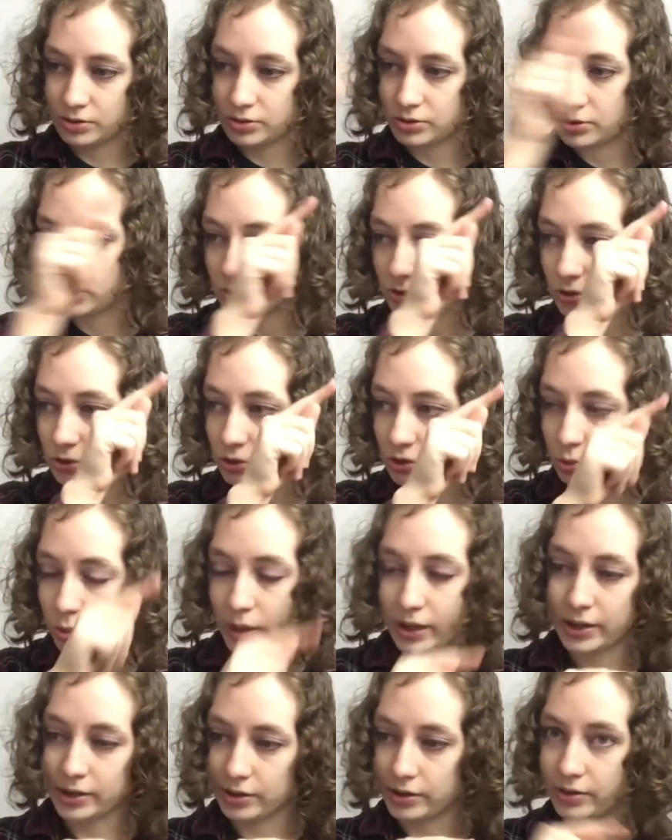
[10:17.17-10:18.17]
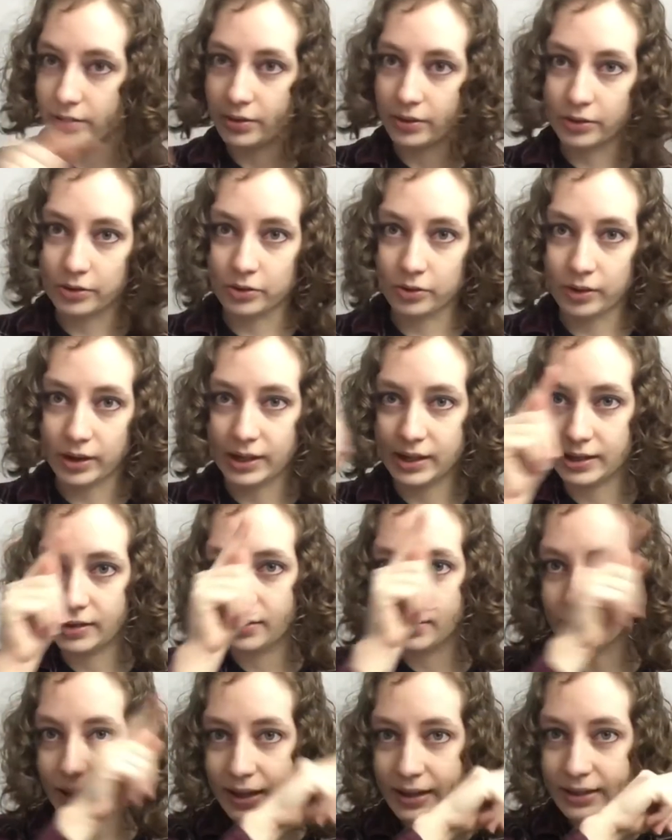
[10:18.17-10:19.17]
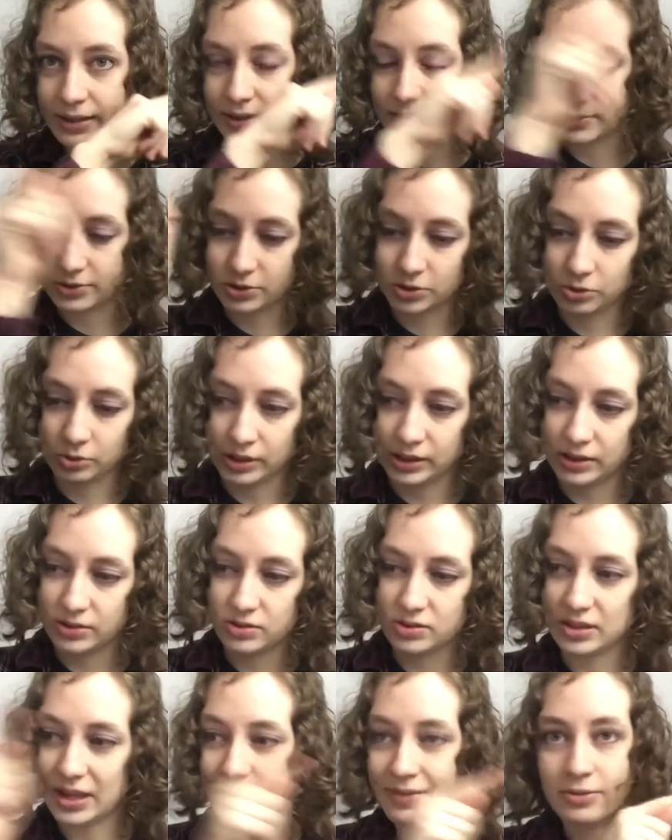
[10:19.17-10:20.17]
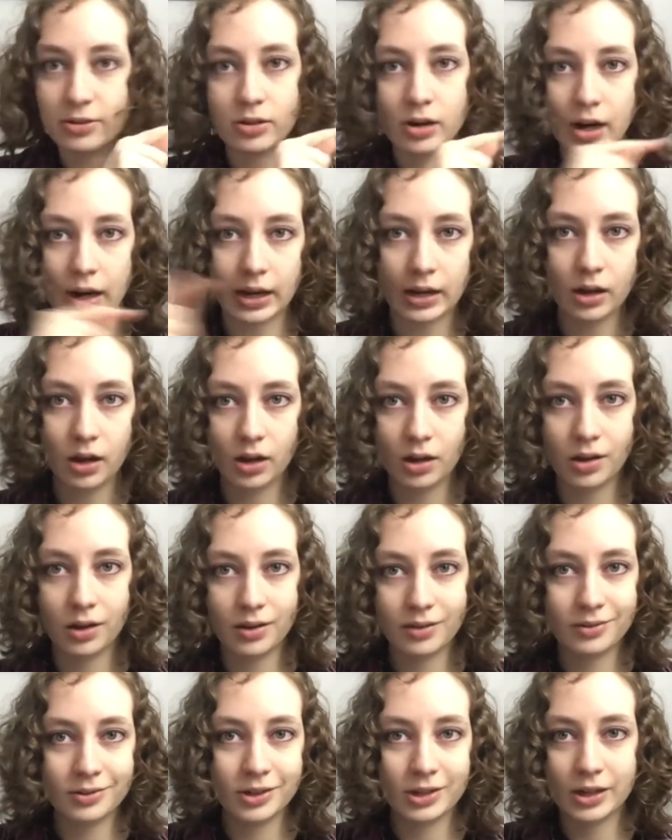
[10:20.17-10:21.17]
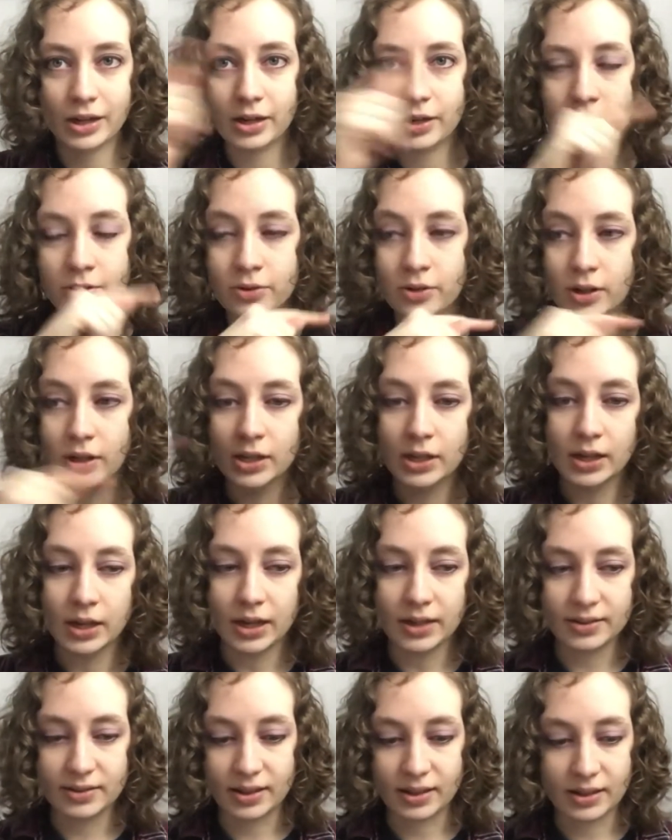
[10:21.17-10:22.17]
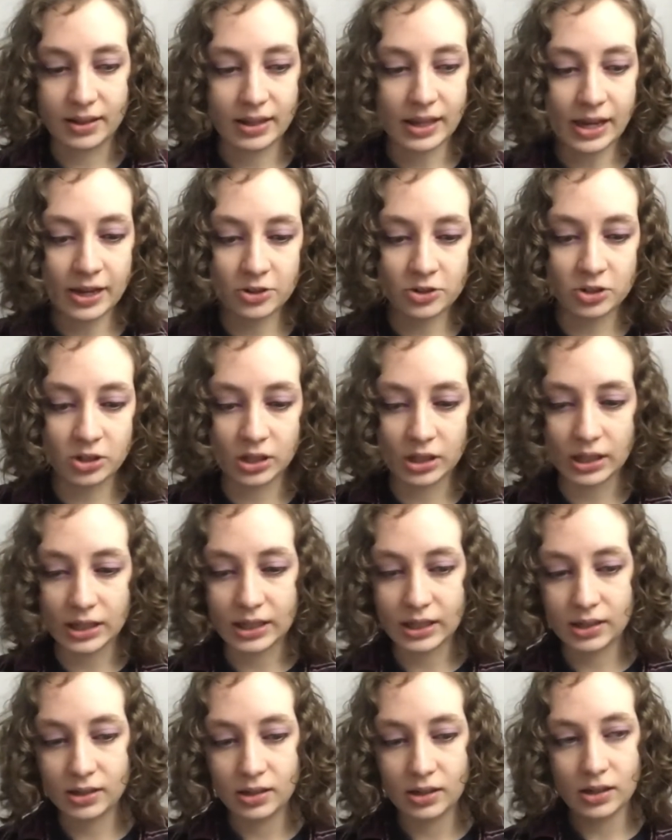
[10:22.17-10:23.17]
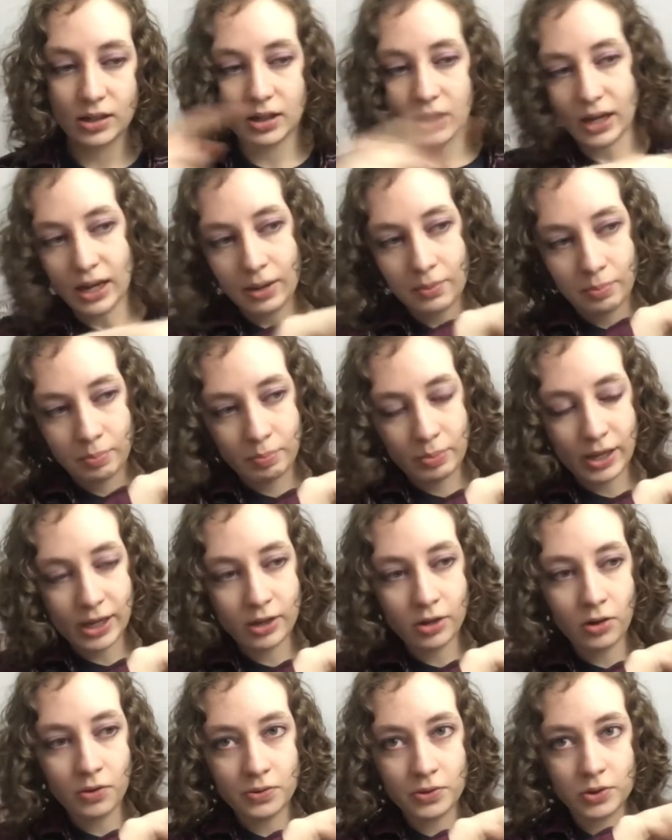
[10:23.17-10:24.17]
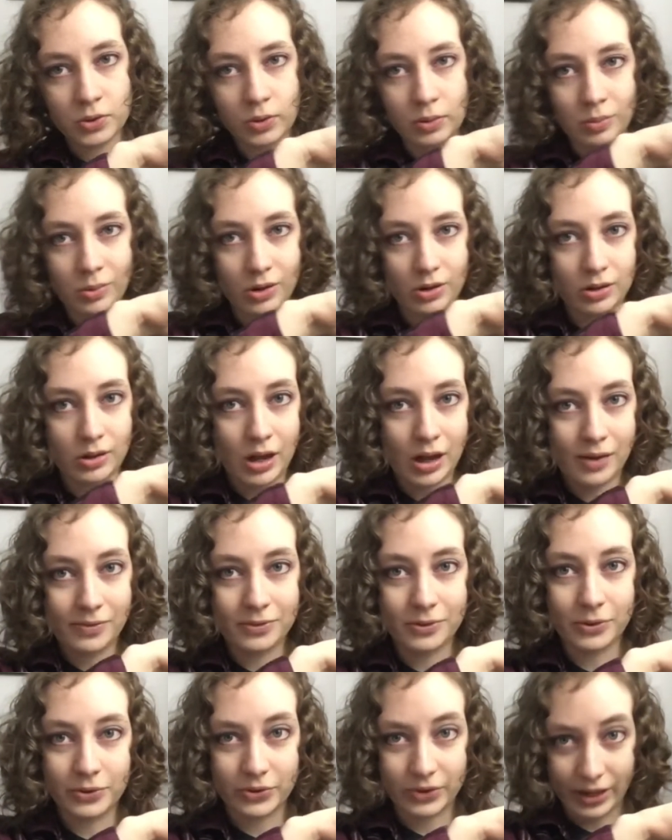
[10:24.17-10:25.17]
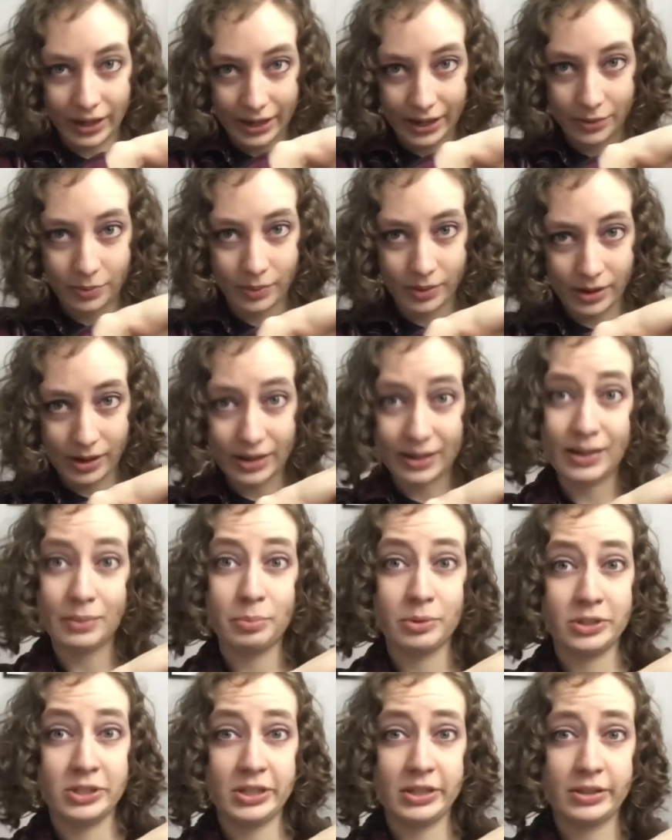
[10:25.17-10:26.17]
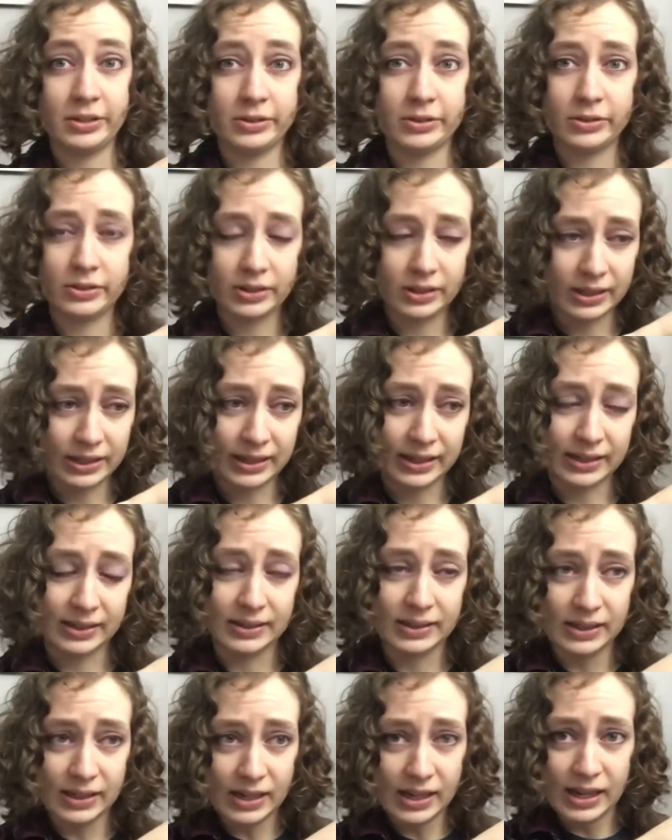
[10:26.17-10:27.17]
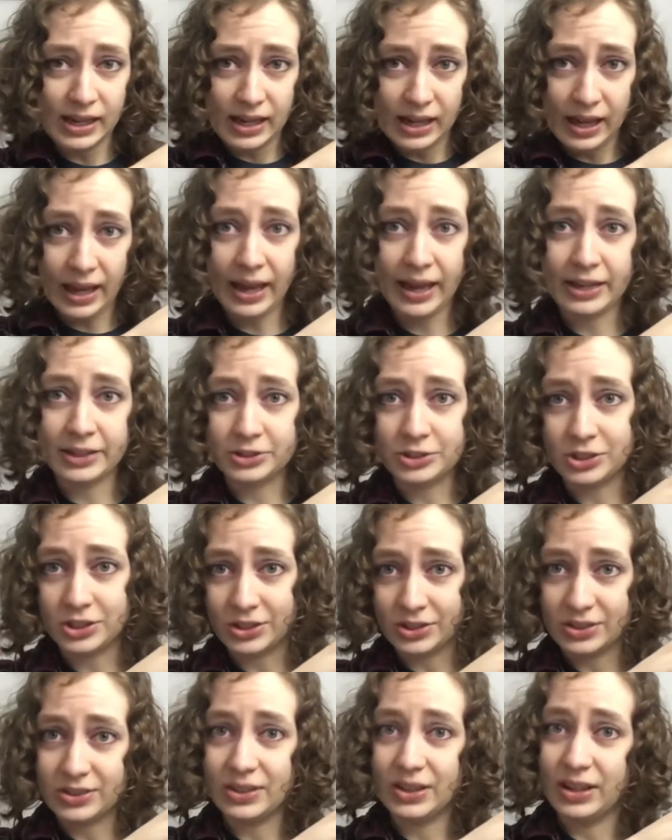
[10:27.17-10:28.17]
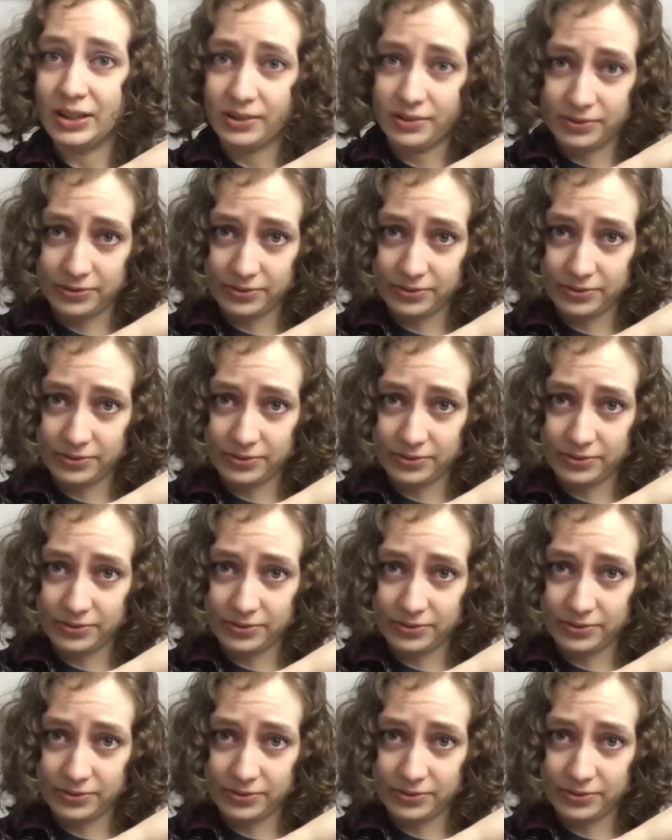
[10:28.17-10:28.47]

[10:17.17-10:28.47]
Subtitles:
square in the grid like a screensaver icon, you know? And it's like occasionally I ping over to a more lawful side where I get particularly anxious if